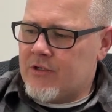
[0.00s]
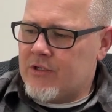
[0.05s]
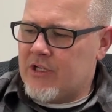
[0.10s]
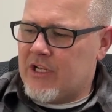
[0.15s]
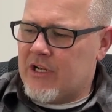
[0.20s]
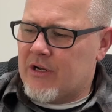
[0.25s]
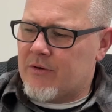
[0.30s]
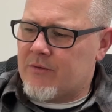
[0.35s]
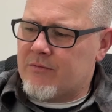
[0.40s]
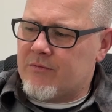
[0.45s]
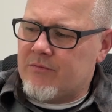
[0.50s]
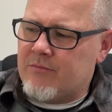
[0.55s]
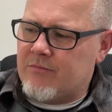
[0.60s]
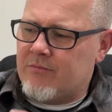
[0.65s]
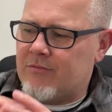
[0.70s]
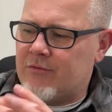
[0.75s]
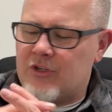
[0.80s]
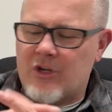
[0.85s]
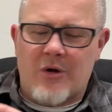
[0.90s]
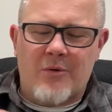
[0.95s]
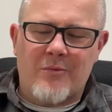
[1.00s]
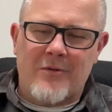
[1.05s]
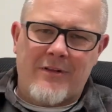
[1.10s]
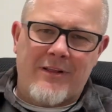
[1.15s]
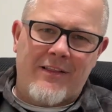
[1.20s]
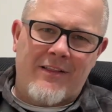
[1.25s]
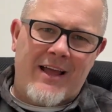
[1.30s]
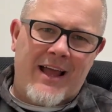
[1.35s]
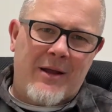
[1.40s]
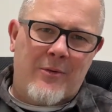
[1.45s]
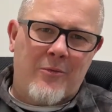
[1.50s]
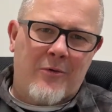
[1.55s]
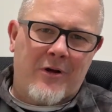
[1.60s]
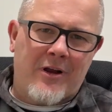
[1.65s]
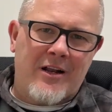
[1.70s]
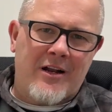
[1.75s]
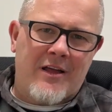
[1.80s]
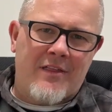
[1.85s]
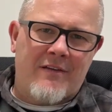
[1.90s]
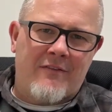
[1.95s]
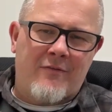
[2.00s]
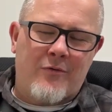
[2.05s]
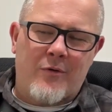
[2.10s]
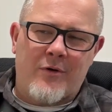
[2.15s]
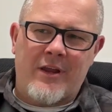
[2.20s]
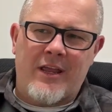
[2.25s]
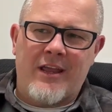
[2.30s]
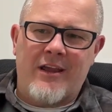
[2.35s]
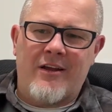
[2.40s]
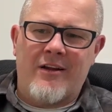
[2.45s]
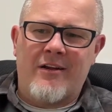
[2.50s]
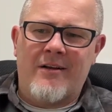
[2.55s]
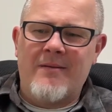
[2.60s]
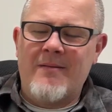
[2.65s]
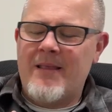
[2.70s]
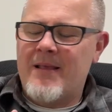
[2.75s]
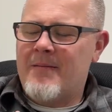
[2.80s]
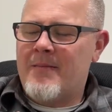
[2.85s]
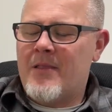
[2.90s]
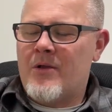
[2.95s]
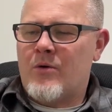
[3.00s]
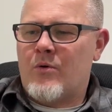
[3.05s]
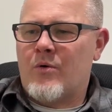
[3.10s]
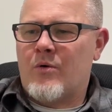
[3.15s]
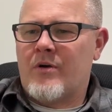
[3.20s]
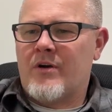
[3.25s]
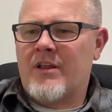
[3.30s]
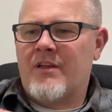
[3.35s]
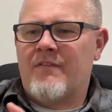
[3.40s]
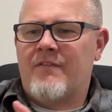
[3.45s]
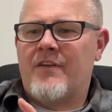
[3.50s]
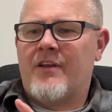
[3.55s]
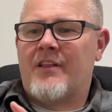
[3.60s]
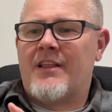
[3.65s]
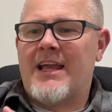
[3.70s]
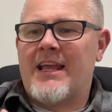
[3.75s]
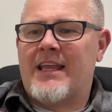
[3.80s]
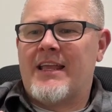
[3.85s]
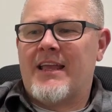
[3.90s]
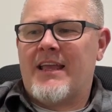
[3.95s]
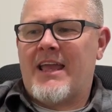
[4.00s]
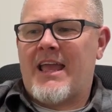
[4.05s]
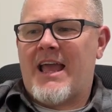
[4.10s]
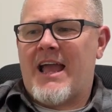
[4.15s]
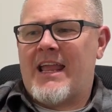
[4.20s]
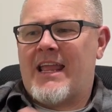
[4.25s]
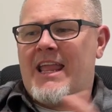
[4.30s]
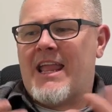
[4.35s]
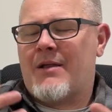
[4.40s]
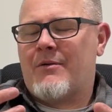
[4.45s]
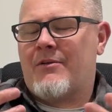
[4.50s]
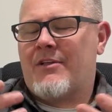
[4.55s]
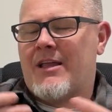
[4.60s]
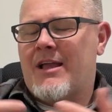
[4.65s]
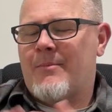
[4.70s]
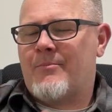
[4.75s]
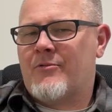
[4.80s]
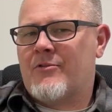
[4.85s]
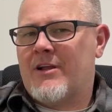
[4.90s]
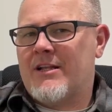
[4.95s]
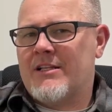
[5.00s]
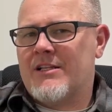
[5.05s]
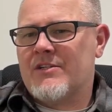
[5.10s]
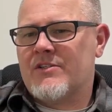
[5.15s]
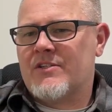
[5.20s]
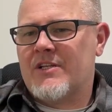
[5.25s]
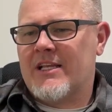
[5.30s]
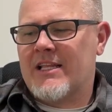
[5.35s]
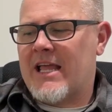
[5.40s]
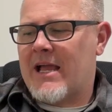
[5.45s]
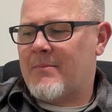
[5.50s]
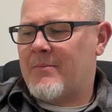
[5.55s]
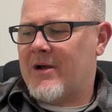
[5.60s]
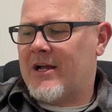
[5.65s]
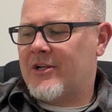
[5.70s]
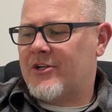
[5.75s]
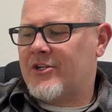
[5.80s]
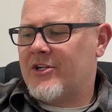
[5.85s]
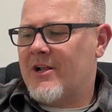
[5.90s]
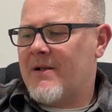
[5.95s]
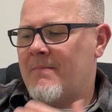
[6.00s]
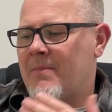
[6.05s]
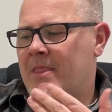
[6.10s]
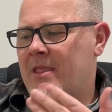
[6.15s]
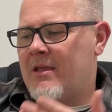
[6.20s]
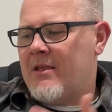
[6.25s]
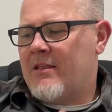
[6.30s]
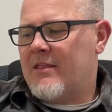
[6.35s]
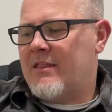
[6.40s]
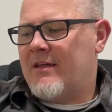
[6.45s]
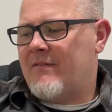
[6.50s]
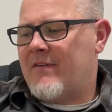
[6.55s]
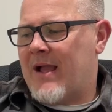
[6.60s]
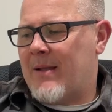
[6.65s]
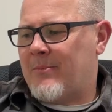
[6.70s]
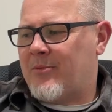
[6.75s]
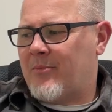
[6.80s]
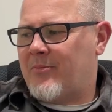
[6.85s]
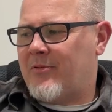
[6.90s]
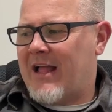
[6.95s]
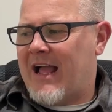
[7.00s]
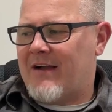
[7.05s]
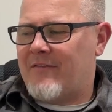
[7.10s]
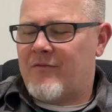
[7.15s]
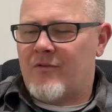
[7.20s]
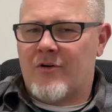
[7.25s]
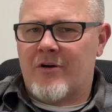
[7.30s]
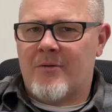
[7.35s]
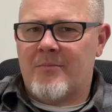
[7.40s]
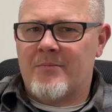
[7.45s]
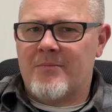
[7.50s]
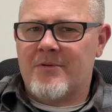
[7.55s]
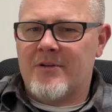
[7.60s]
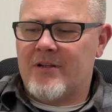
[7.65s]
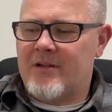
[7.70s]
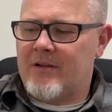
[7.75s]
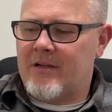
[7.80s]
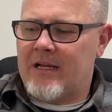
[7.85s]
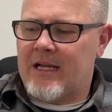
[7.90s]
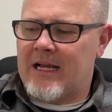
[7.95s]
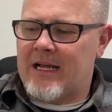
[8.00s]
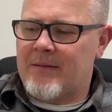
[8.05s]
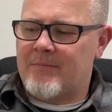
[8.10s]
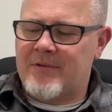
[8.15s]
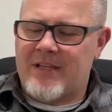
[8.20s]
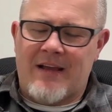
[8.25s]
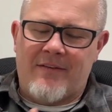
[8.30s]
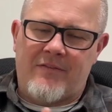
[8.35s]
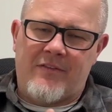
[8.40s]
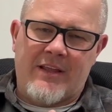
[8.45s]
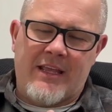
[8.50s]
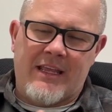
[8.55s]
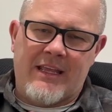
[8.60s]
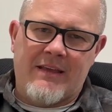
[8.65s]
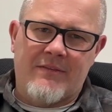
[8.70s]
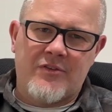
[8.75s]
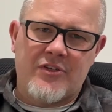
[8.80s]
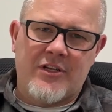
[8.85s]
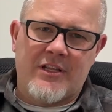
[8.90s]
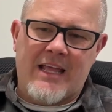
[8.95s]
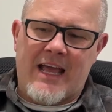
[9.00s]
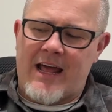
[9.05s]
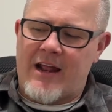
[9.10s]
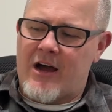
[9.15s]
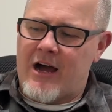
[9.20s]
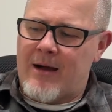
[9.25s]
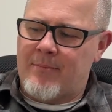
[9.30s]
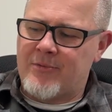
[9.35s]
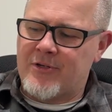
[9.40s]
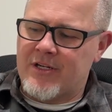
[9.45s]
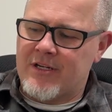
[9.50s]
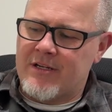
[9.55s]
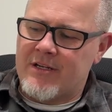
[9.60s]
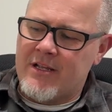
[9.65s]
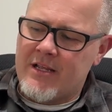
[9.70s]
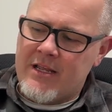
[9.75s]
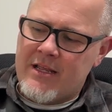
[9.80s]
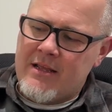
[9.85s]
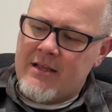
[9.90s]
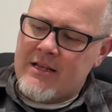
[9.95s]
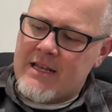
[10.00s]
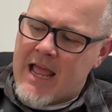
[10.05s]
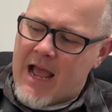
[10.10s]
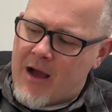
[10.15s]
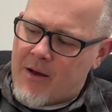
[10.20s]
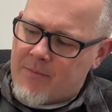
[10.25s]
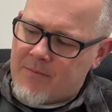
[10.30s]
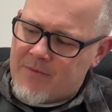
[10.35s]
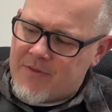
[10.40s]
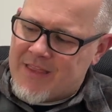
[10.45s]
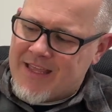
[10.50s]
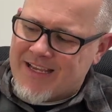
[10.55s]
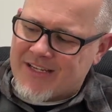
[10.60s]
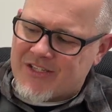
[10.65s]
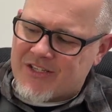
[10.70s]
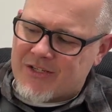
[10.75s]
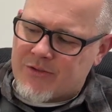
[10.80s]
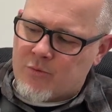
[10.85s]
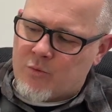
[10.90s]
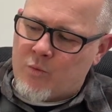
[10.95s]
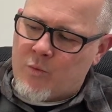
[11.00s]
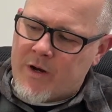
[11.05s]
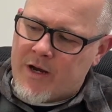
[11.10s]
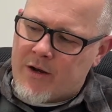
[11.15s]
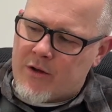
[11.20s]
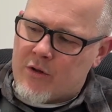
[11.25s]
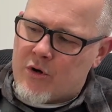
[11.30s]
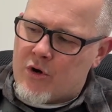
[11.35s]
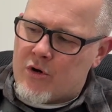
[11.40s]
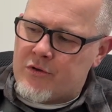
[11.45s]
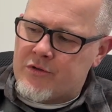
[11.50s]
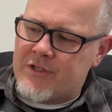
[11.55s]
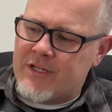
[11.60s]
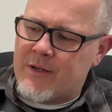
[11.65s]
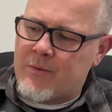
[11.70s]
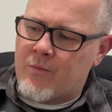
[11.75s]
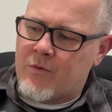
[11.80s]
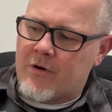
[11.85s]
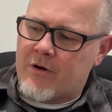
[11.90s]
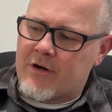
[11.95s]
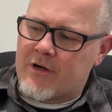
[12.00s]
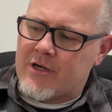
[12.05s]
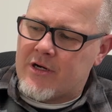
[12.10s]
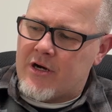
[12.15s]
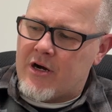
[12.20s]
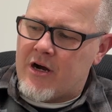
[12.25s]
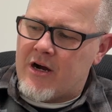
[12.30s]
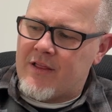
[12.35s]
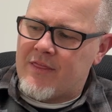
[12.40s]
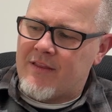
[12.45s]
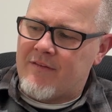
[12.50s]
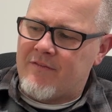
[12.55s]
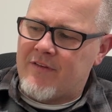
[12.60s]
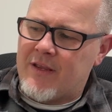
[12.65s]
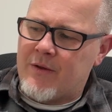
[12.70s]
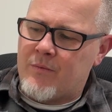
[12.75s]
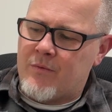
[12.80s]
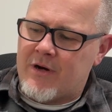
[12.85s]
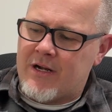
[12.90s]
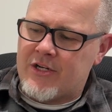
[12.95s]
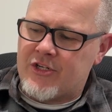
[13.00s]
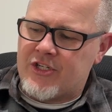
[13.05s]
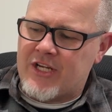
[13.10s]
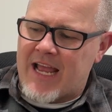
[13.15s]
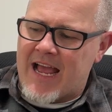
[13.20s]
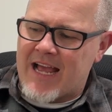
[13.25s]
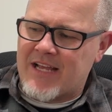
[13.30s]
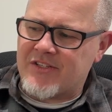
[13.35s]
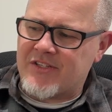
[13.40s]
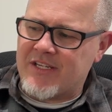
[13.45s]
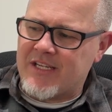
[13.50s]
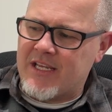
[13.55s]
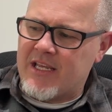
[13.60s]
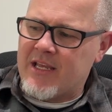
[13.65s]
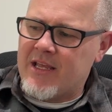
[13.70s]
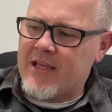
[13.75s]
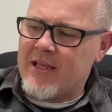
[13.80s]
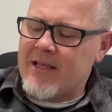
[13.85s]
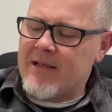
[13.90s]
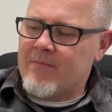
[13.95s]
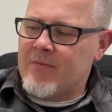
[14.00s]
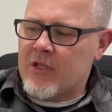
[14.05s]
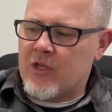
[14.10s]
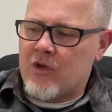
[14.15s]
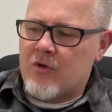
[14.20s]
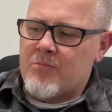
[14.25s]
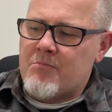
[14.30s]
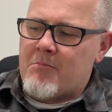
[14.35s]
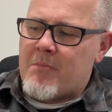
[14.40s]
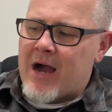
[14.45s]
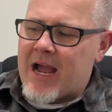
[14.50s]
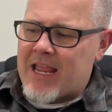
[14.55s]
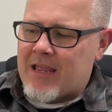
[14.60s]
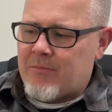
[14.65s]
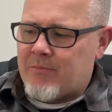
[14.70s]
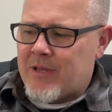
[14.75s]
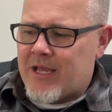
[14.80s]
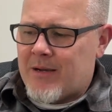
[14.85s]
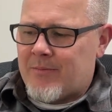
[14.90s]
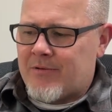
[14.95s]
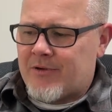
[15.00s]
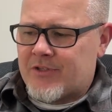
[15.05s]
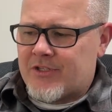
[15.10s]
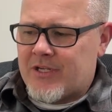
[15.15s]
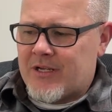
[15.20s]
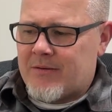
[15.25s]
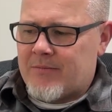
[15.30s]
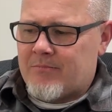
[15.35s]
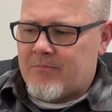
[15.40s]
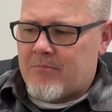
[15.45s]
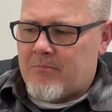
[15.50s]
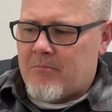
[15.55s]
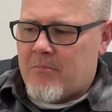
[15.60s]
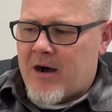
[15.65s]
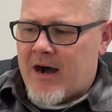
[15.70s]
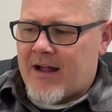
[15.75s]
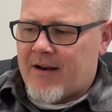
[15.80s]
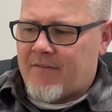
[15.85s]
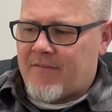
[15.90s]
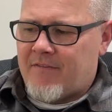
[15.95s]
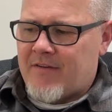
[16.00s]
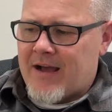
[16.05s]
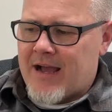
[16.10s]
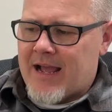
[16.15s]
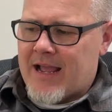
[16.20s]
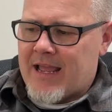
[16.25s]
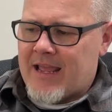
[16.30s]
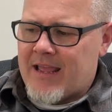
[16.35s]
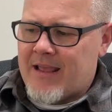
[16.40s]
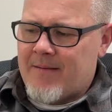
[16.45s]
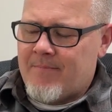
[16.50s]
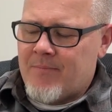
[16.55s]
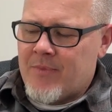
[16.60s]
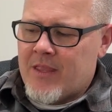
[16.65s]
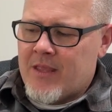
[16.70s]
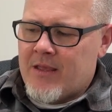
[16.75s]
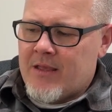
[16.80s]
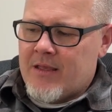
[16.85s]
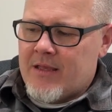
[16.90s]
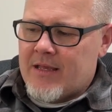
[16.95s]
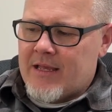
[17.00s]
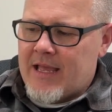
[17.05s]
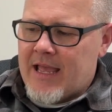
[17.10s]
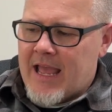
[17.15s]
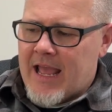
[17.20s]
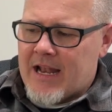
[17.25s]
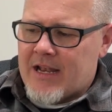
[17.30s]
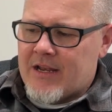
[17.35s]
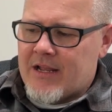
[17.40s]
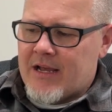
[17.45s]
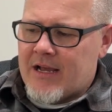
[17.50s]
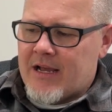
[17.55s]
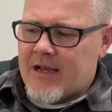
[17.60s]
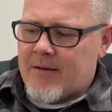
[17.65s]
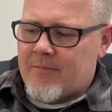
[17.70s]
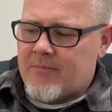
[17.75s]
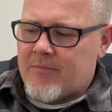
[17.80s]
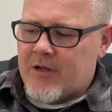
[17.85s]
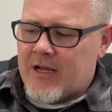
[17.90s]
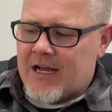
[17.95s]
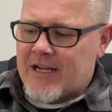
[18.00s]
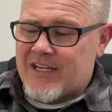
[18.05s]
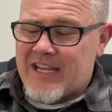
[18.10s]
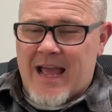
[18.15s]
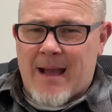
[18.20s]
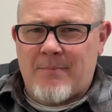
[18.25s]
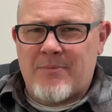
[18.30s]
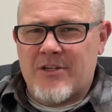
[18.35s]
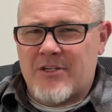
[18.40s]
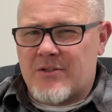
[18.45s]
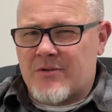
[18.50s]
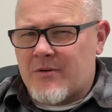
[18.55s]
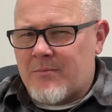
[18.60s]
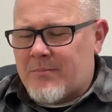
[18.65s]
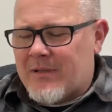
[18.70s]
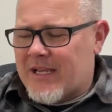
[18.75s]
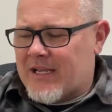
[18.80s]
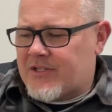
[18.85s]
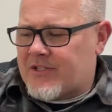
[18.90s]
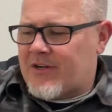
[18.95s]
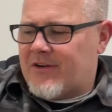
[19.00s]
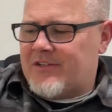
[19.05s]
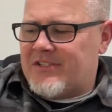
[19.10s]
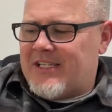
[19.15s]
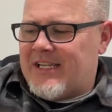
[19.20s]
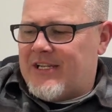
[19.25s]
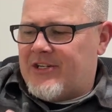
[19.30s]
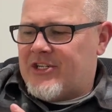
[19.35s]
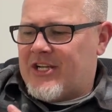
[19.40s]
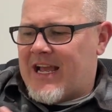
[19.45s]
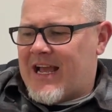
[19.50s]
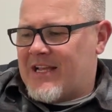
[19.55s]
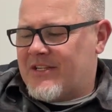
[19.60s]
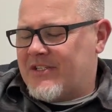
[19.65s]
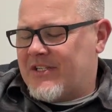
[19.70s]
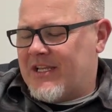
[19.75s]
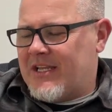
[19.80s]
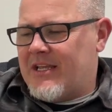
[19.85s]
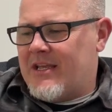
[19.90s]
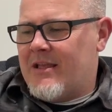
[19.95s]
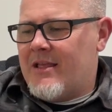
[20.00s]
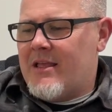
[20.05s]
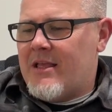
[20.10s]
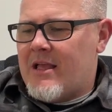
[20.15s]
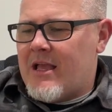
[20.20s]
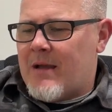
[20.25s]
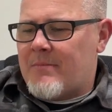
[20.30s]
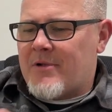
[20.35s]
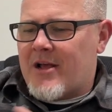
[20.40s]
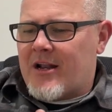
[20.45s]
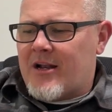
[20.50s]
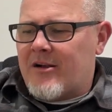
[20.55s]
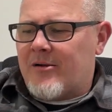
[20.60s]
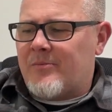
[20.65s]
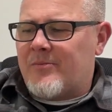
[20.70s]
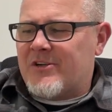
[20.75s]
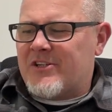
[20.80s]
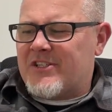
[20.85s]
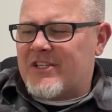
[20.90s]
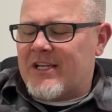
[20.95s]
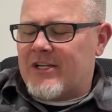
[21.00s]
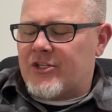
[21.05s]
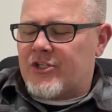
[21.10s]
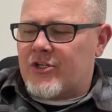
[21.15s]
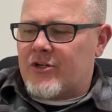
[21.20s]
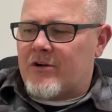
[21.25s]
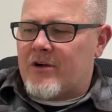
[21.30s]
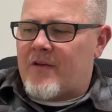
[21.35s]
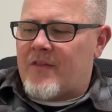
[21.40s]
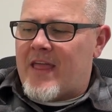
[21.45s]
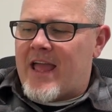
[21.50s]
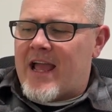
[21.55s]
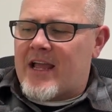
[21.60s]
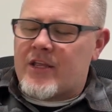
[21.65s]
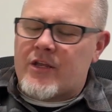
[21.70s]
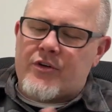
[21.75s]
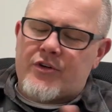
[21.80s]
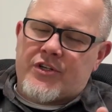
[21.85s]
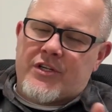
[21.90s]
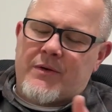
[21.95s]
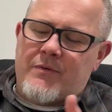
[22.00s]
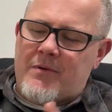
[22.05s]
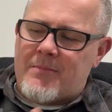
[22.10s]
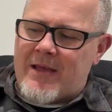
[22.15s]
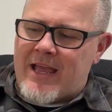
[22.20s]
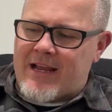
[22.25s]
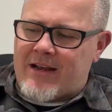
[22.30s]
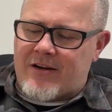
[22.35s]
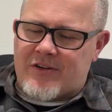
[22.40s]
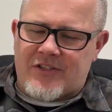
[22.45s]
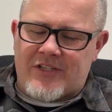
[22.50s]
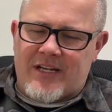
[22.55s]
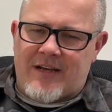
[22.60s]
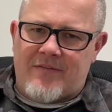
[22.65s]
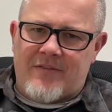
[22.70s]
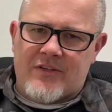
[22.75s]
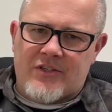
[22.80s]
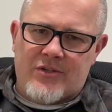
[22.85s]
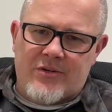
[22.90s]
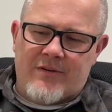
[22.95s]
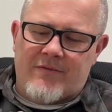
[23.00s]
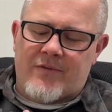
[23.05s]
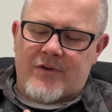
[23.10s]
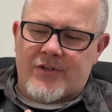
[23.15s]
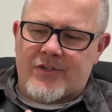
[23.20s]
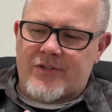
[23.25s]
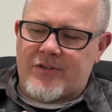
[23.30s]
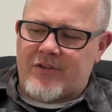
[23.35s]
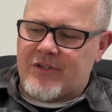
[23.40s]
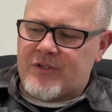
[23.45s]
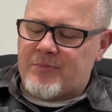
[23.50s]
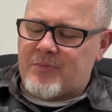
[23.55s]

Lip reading: know, don't really like working on the 4-gear, or you feel like, hey, I can't really upgrade this thing that much, the Viper platform definitely gives you that option. Now, this will only work on the V1 chassis. You might be able to modify and adapt it to a BSRT chassis. I'm not 100% sure on that. Usually we make our stuff as universal as